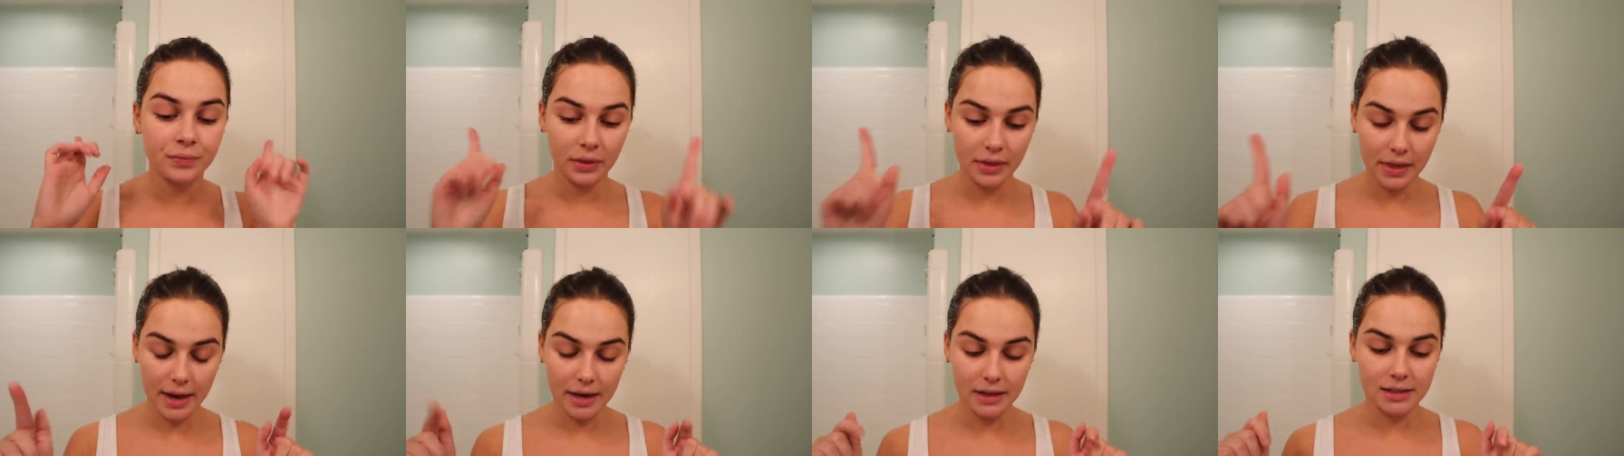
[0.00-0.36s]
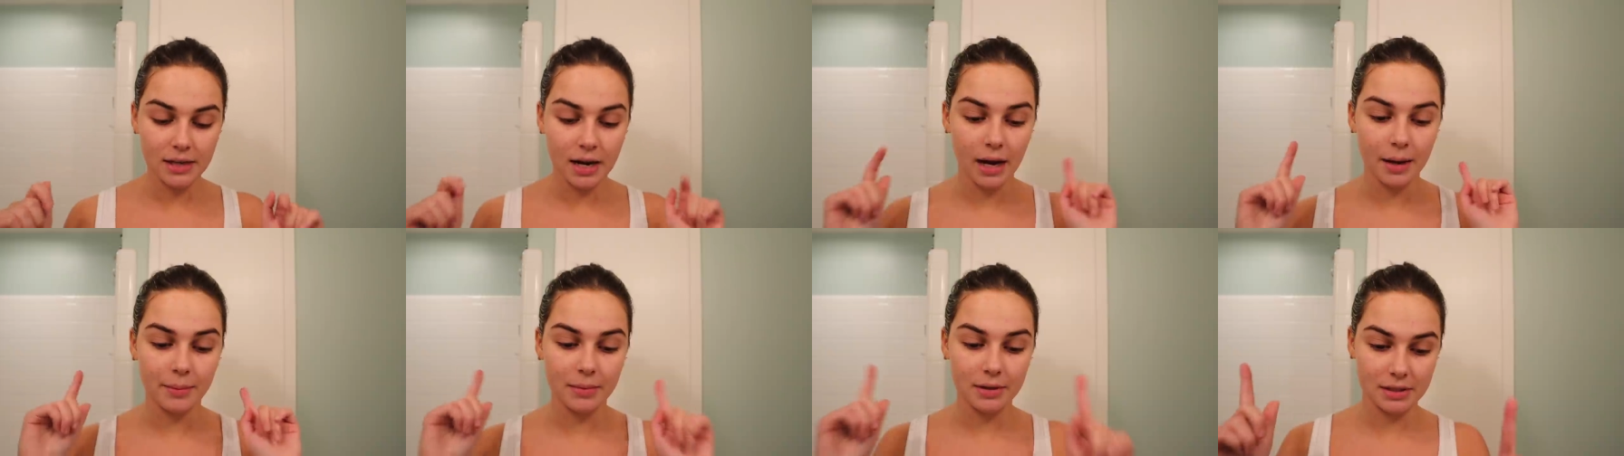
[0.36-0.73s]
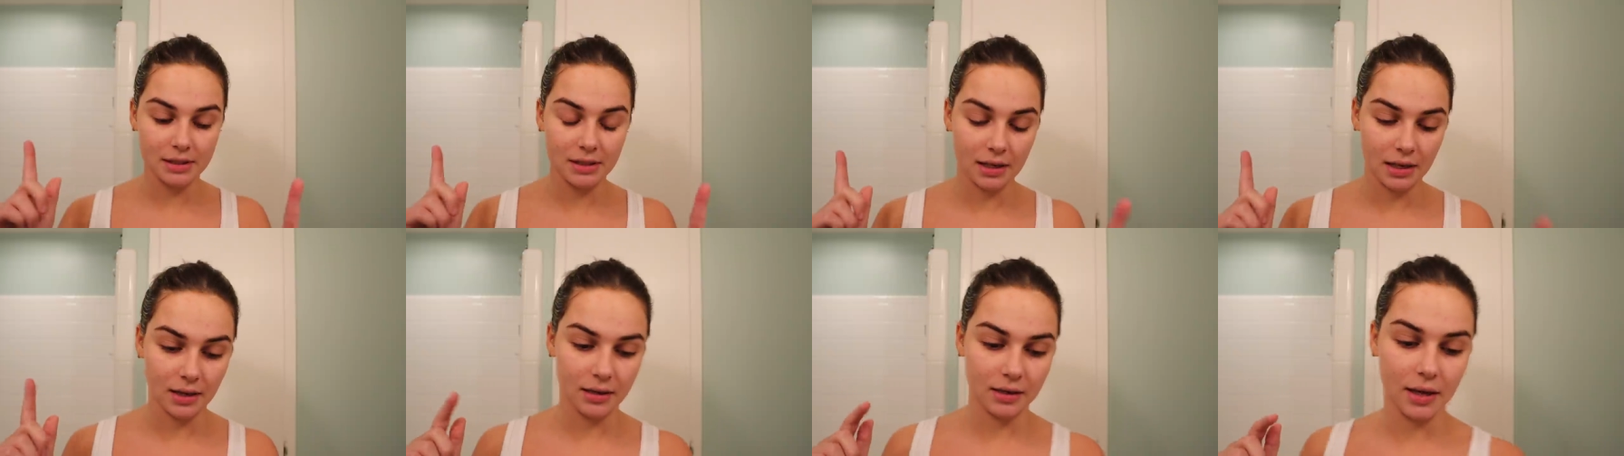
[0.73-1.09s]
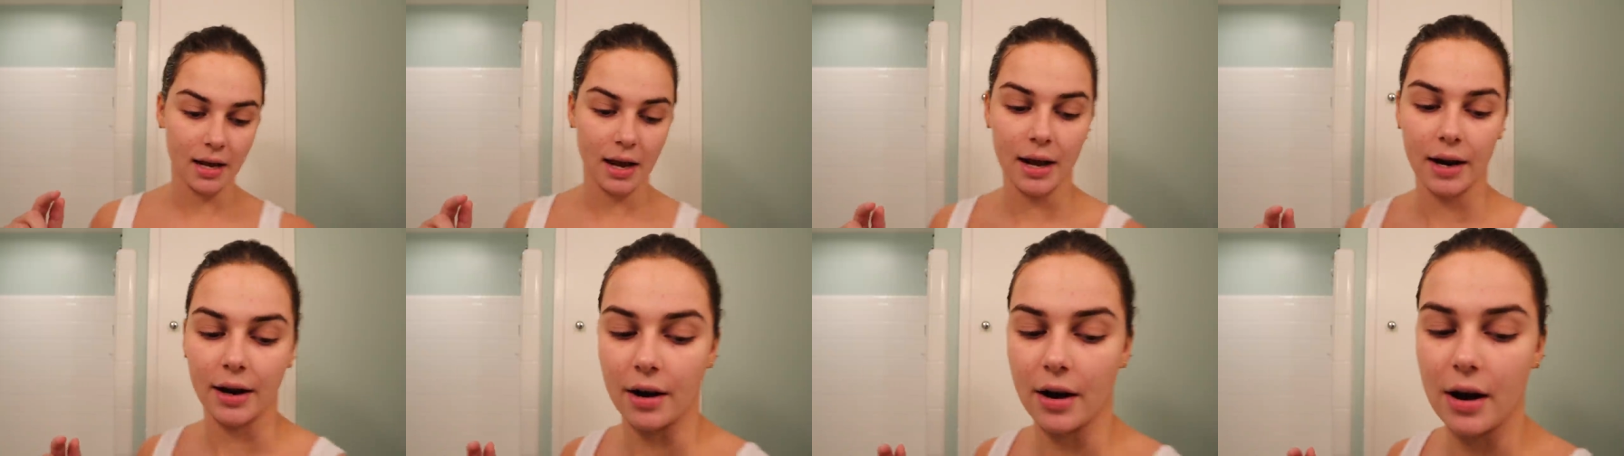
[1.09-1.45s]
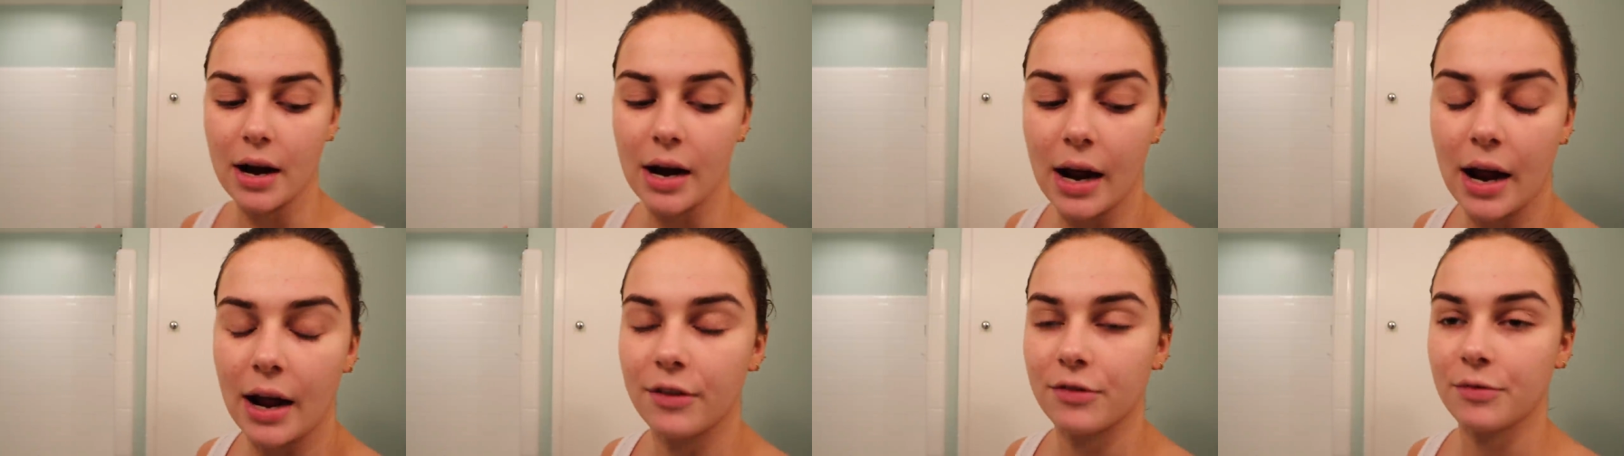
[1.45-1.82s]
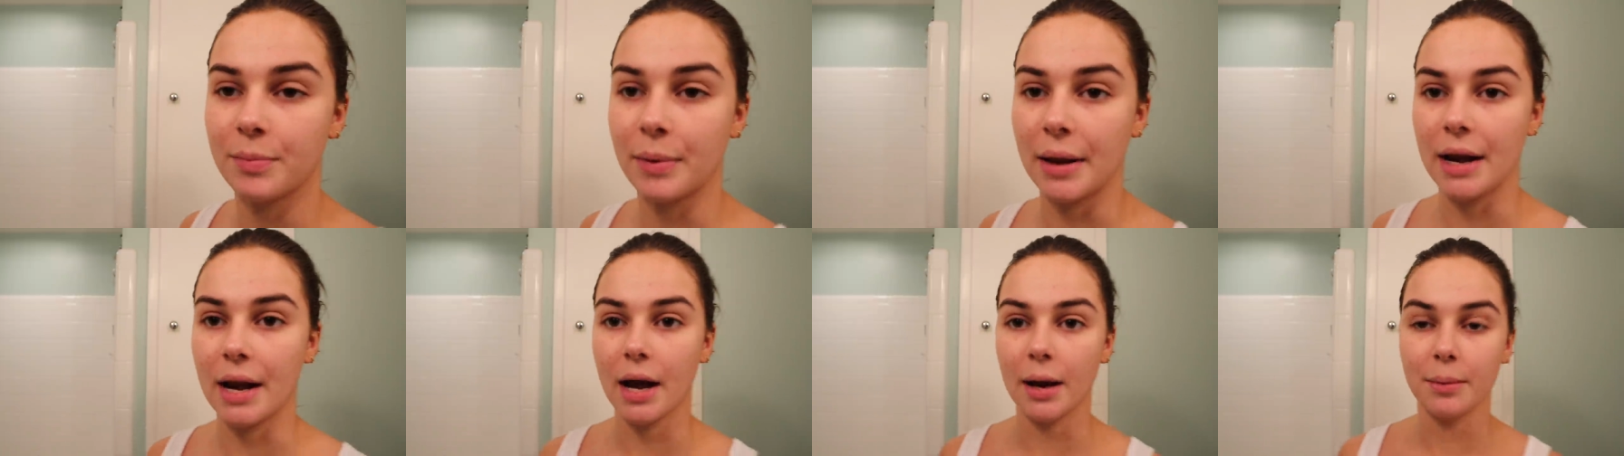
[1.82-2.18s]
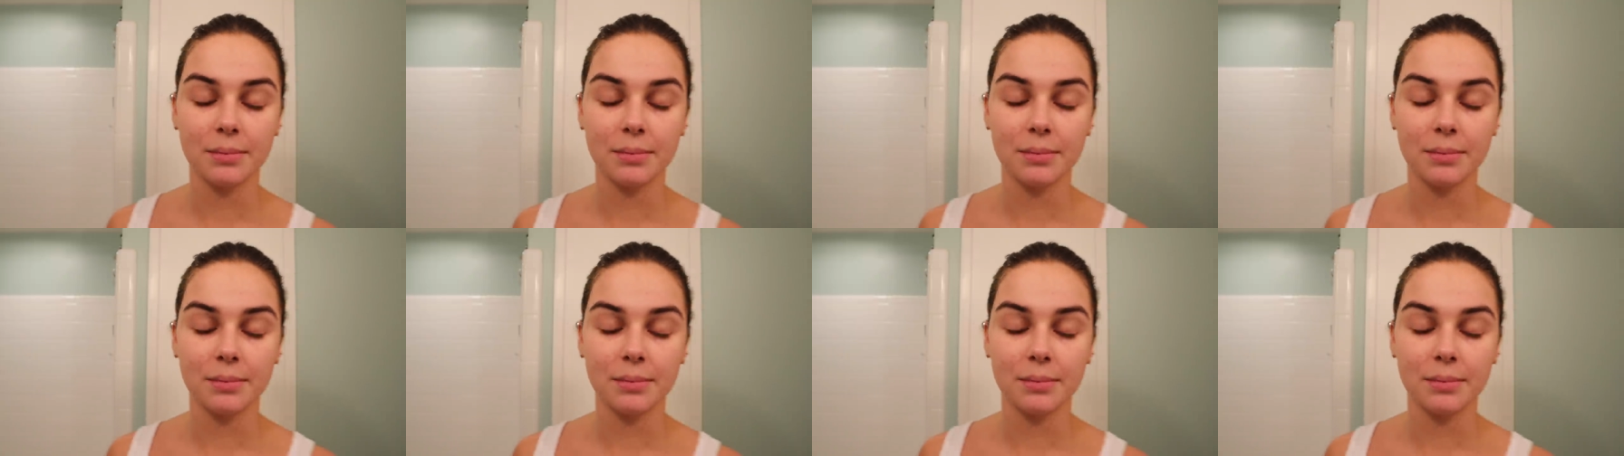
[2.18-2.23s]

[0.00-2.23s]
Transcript: nighttime skincare, I've been